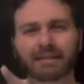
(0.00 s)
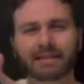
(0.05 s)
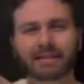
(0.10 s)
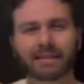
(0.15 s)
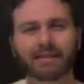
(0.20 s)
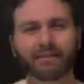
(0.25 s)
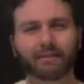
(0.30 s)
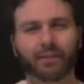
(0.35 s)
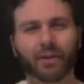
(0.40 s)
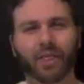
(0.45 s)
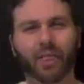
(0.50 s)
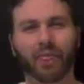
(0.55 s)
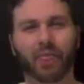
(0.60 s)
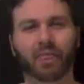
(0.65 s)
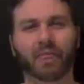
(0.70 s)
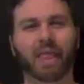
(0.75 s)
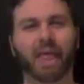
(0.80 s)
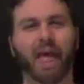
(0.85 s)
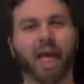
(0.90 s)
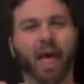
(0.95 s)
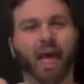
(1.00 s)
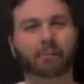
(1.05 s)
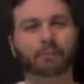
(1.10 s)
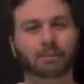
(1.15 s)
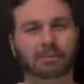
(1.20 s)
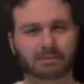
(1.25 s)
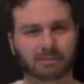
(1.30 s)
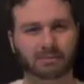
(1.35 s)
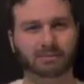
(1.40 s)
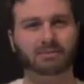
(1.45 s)
But when you sit down and you
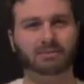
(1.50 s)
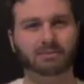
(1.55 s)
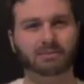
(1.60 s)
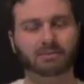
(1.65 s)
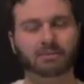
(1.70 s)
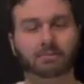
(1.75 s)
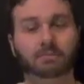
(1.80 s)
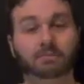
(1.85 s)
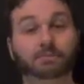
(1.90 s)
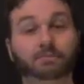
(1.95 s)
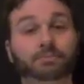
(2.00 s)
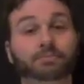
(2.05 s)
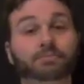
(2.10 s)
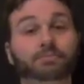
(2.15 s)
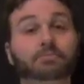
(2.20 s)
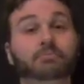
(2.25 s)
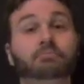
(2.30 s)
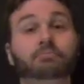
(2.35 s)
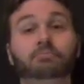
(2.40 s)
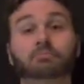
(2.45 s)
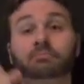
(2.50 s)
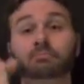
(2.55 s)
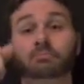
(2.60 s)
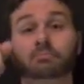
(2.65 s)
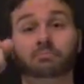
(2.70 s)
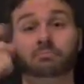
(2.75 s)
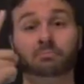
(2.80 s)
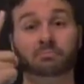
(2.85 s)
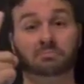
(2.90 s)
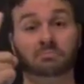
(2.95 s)
watch the mind in this way, you
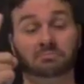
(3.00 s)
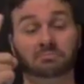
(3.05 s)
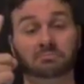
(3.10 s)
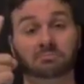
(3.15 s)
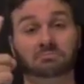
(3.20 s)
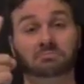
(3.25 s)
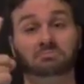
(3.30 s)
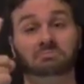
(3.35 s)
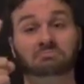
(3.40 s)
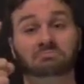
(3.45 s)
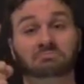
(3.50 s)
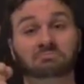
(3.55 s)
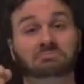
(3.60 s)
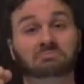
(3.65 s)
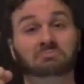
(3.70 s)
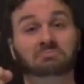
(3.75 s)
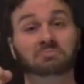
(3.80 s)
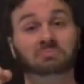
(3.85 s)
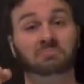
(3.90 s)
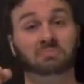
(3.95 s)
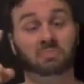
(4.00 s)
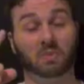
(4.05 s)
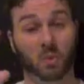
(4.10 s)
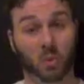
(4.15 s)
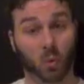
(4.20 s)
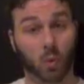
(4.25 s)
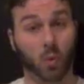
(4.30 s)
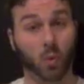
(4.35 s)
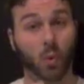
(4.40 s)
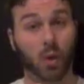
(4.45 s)
might see many
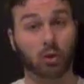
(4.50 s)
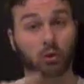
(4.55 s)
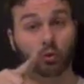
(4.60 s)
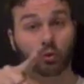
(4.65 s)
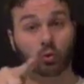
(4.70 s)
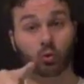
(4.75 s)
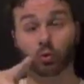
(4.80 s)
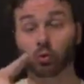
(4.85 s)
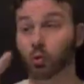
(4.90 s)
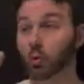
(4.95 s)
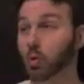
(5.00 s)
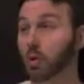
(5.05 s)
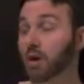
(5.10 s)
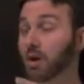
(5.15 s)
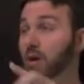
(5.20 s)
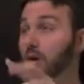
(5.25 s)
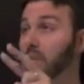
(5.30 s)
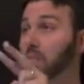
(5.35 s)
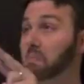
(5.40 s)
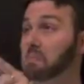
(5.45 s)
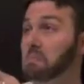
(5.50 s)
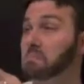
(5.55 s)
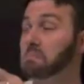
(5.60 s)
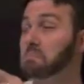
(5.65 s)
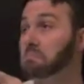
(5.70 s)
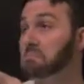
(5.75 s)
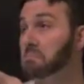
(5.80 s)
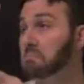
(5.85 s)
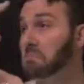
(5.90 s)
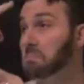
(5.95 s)
different patterns. You might find a mind that's
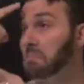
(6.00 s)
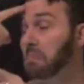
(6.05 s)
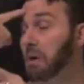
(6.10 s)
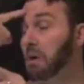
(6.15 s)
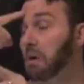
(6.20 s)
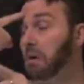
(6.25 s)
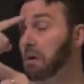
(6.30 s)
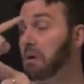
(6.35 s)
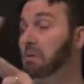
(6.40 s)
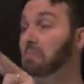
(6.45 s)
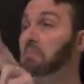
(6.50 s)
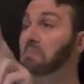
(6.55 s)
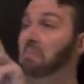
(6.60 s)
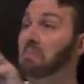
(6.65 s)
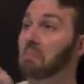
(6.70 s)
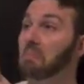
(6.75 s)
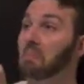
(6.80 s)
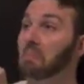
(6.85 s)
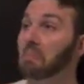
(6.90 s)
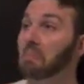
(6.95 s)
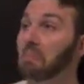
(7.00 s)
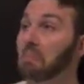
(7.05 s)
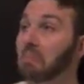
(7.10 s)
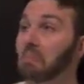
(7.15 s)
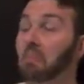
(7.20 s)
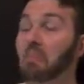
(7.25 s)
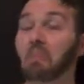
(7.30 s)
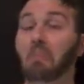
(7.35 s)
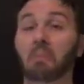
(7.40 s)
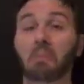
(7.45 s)
really sort of restless and
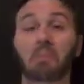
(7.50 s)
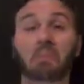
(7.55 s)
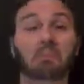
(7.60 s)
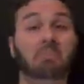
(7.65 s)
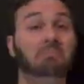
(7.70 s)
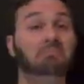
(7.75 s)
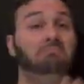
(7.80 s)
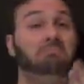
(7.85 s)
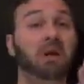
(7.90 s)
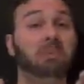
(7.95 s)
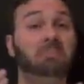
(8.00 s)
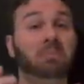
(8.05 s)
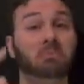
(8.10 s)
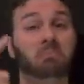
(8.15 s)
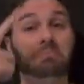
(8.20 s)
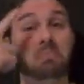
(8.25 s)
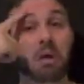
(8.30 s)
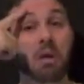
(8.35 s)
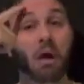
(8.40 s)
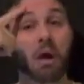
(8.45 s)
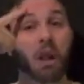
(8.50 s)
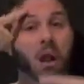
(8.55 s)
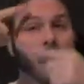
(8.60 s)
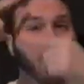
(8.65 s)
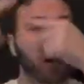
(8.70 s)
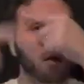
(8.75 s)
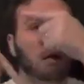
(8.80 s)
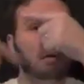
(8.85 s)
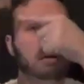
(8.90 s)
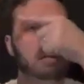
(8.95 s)
the whole time. You
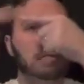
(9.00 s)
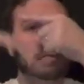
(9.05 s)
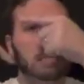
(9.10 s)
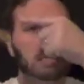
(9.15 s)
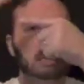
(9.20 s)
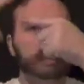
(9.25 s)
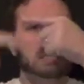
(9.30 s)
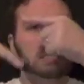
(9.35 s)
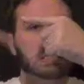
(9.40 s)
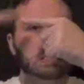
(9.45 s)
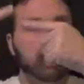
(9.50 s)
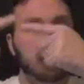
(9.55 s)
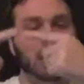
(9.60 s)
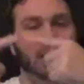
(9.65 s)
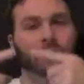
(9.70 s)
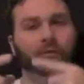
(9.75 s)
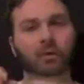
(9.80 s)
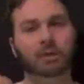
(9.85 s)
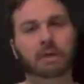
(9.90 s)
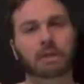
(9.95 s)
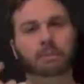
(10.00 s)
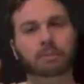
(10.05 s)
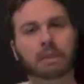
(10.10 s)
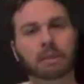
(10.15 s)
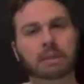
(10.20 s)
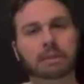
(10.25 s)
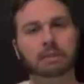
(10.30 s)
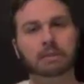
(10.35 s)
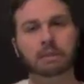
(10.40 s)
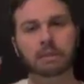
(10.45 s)
know, don't be
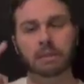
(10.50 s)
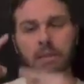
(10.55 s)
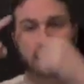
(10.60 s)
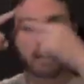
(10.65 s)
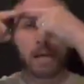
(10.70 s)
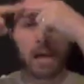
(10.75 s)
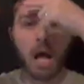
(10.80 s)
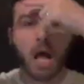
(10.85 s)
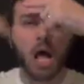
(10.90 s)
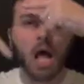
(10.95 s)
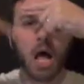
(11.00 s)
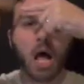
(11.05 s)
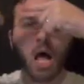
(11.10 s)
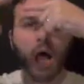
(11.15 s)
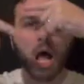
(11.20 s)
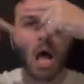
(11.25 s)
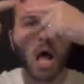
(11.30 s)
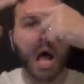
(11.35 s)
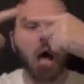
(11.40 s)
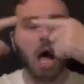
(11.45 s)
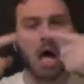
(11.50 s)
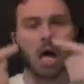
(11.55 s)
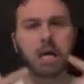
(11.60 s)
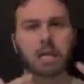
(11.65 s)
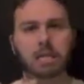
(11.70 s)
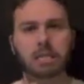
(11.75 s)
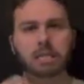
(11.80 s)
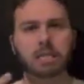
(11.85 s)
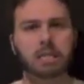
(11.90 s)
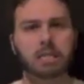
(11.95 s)
surprised if you feel a bit agitated
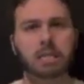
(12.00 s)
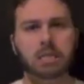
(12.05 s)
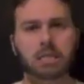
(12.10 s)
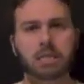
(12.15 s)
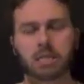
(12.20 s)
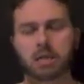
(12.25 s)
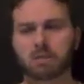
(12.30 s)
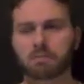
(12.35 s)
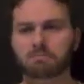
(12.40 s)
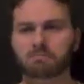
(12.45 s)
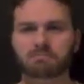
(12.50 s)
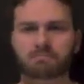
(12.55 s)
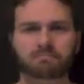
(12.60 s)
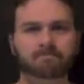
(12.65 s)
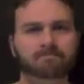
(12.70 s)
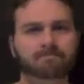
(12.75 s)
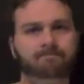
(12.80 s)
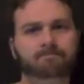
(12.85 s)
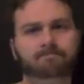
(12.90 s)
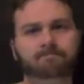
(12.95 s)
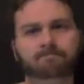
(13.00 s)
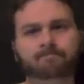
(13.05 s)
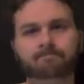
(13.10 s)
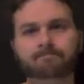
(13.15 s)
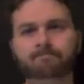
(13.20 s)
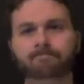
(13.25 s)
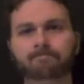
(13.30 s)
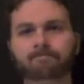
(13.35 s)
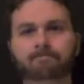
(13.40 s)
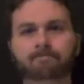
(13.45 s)
in your body when you sit down to
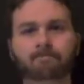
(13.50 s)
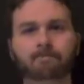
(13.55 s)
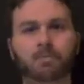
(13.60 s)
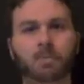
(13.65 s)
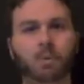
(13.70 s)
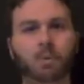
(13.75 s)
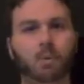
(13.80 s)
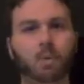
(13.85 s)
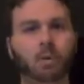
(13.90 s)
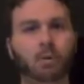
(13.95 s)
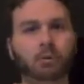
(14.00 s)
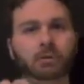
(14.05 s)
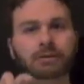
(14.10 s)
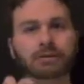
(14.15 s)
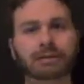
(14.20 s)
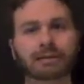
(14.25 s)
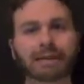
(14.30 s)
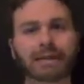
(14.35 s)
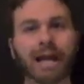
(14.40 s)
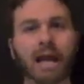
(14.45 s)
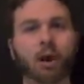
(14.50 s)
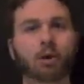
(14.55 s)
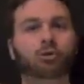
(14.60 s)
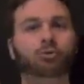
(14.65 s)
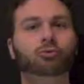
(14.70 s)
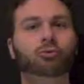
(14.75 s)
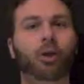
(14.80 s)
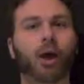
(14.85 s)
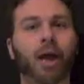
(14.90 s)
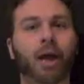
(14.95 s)
do nothing and your mind
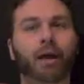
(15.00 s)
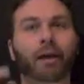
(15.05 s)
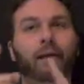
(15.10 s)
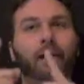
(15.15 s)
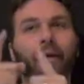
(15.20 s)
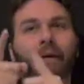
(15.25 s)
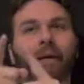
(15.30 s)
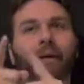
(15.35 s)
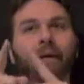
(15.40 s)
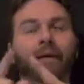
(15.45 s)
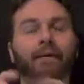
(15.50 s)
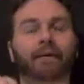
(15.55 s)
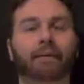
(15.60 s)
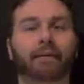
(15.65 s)
feels like that.